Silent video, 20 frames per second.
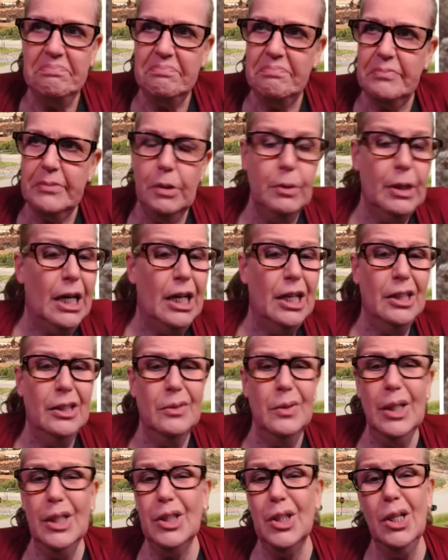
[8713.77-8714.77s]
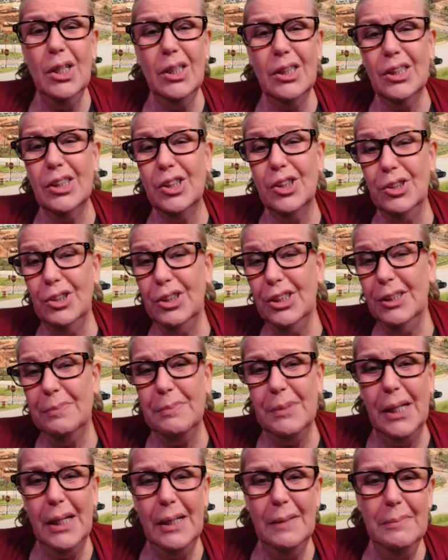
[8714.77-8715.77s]
when I, when I talked to Judy and
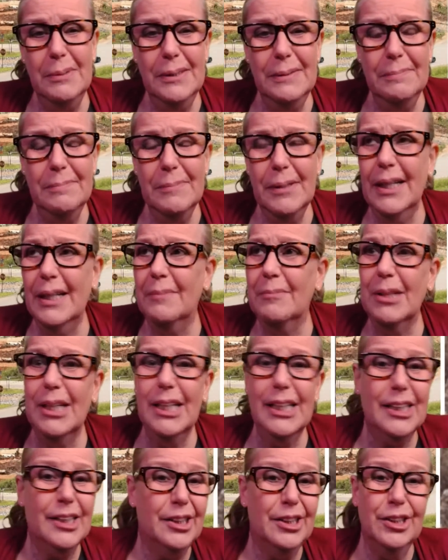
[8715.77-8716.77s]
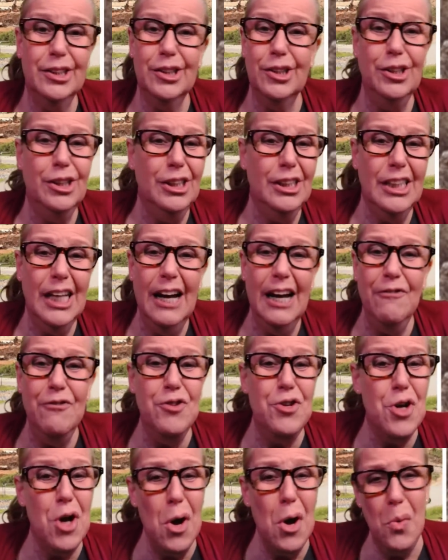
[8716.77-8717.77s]
Barbara, I'm like, you couldn't have
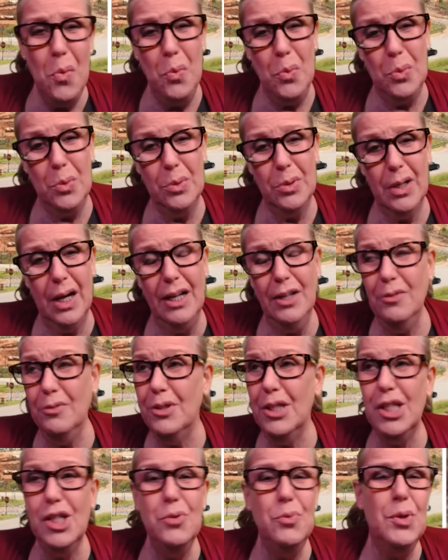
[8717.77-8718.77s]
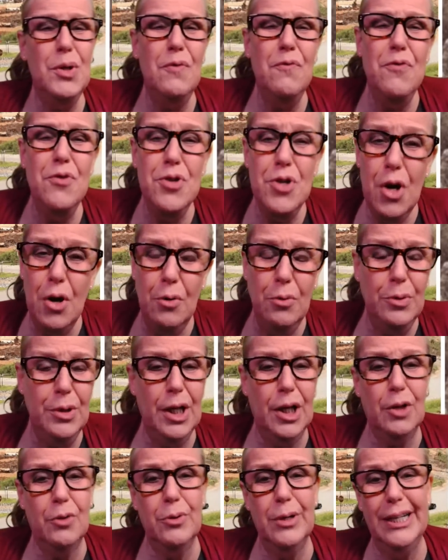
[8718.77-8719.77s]
known. I don't think you would have known
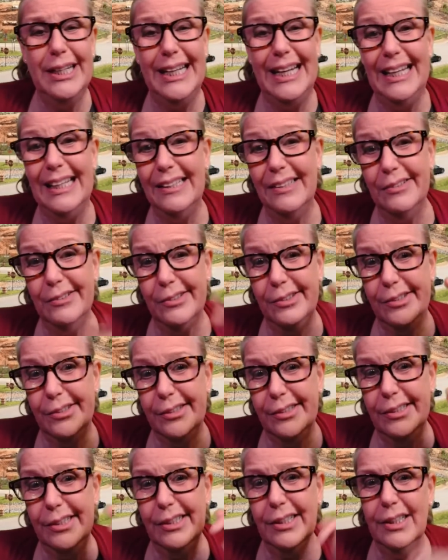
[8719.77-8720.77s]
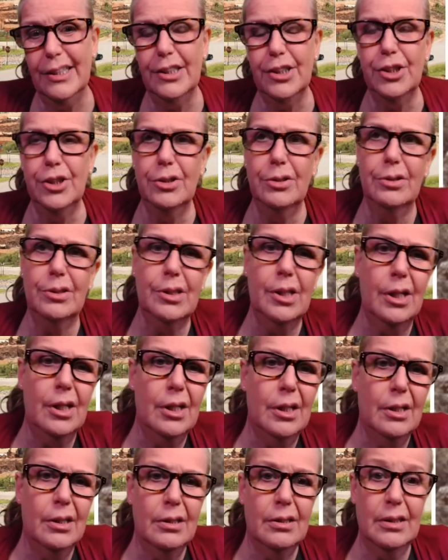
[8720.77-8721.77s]
that Greg had those little issues.
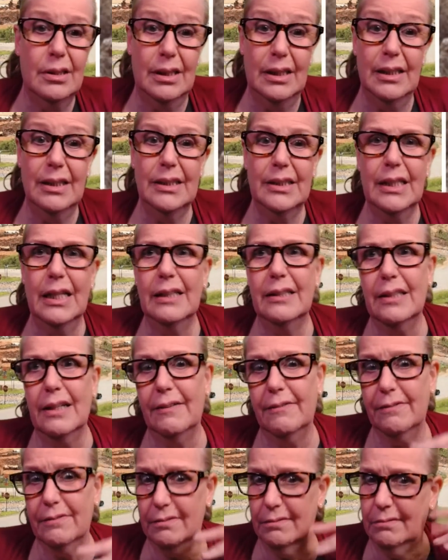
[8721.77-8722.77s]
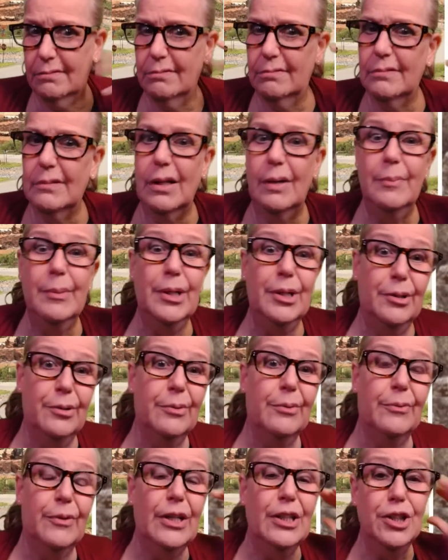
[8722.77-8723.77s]
And I, that that I mean, you
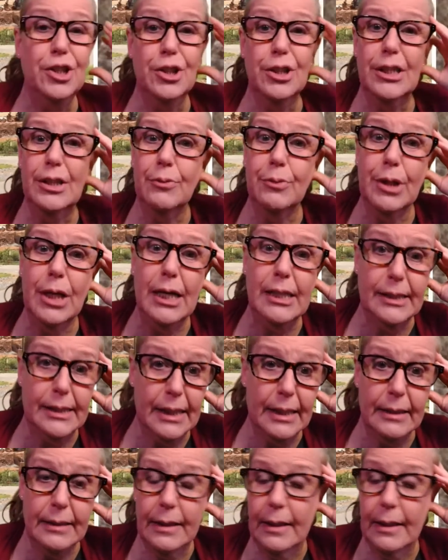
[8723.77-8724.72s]
eventually realize that